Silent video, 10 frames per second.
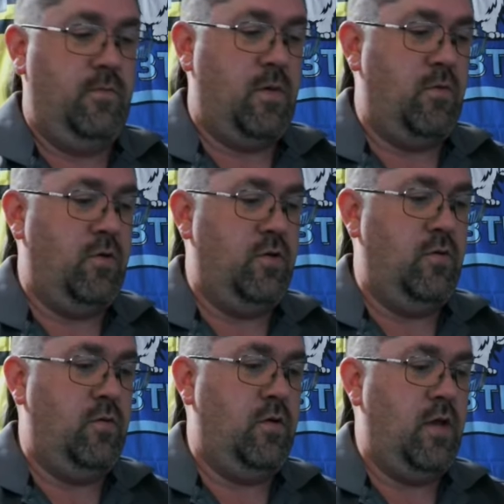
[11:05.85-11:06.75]
I'm going to
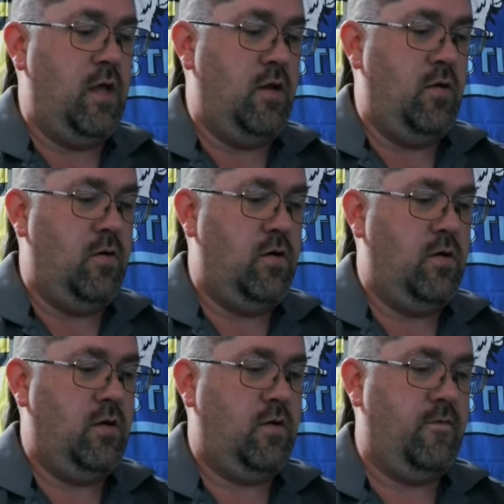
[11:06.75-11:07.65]
do nano
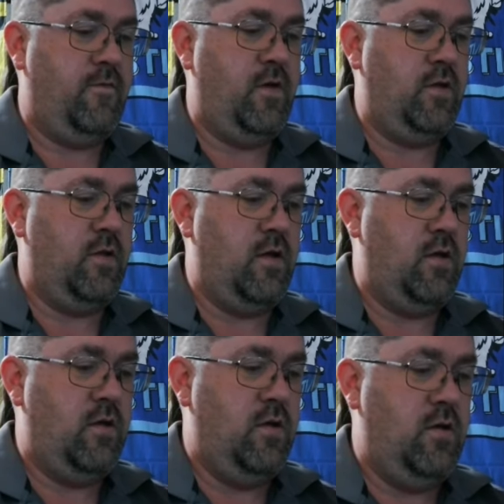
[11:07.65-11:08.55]

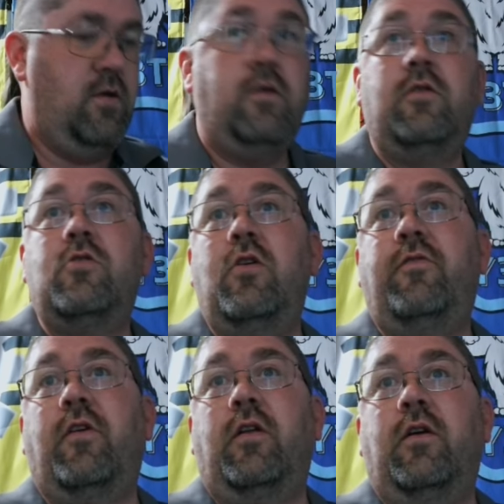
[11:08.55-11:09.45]

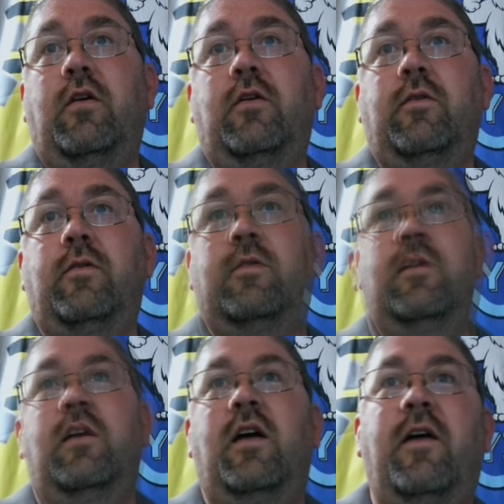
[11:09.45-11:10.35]
config.json.
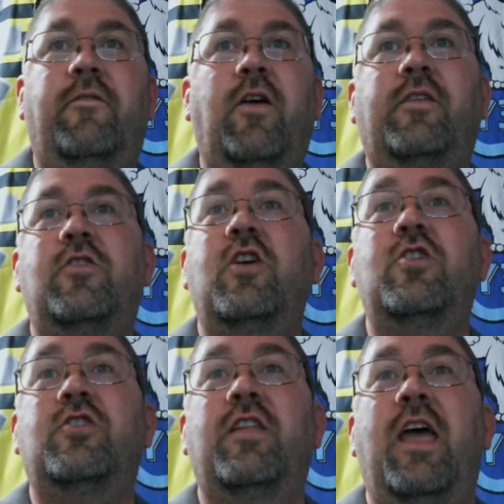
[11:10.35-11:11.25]
I forgot to change
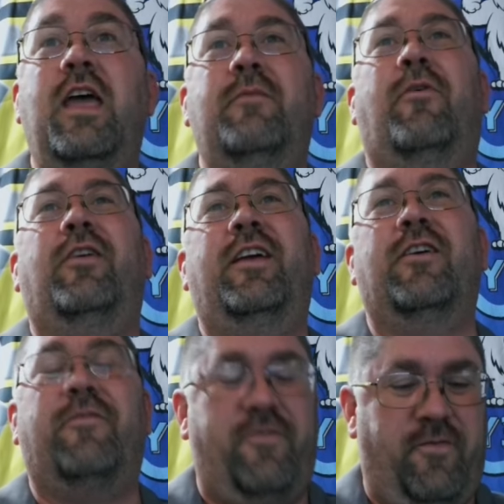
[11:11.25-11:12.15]
the name on here
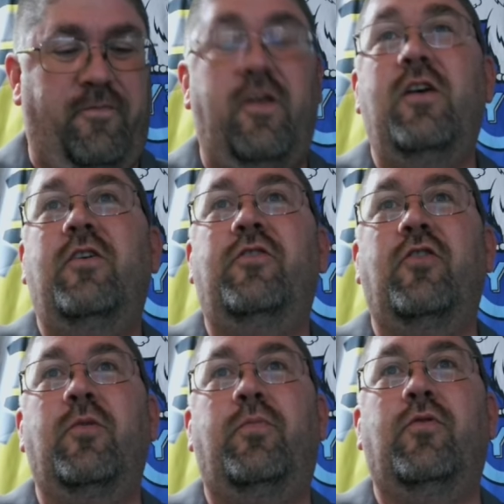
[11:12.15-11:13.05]
for
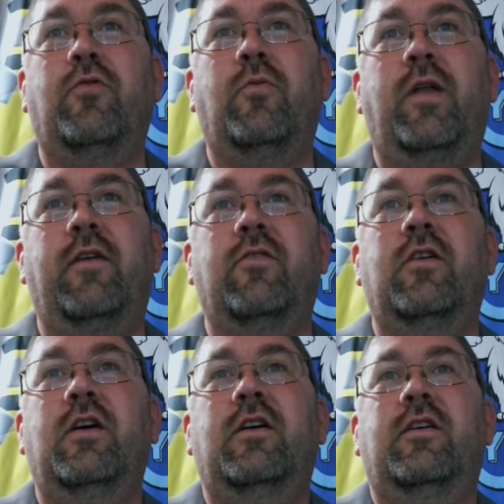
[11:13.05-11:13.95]
third pull or whatever.
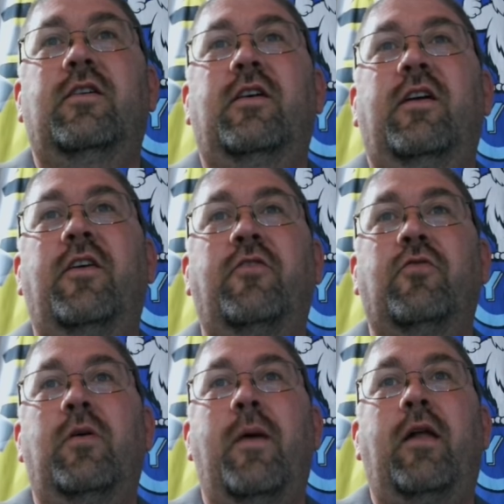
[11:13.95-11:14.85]
Doesn't
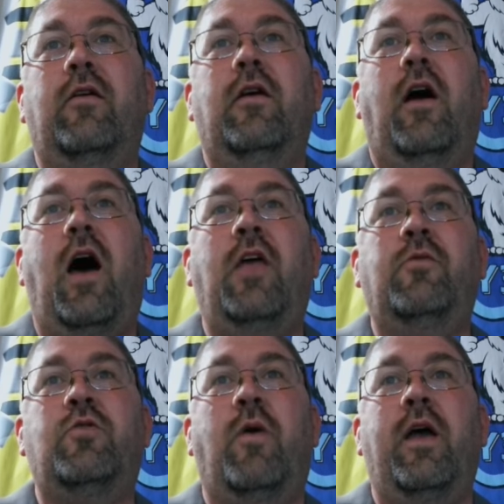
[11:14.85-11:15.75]
really matter. Either
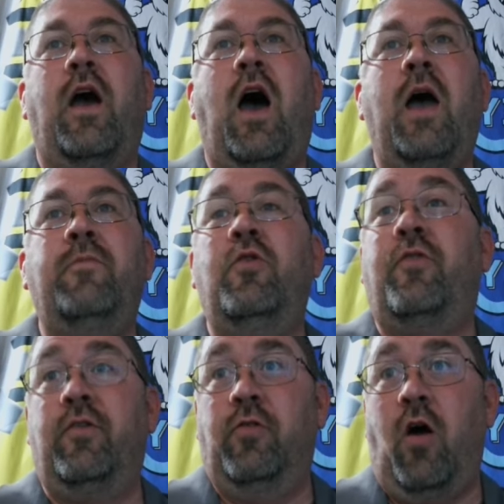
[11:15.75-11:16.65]
which way, I'm
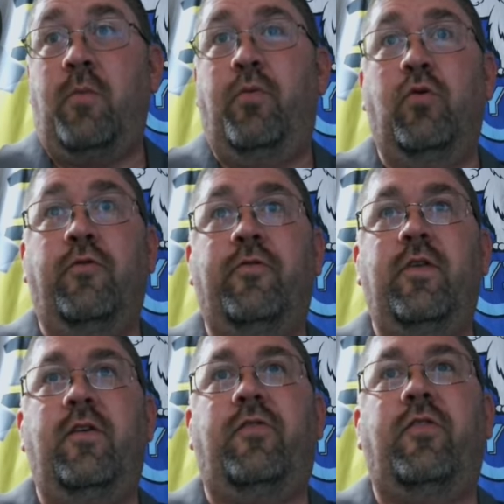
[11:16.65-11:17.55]
using luck pull for
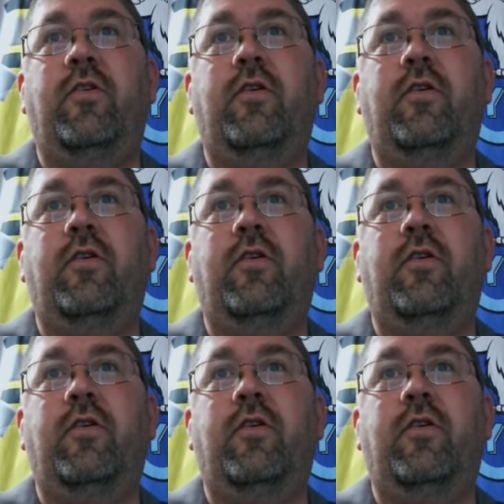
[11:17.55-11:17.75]
this.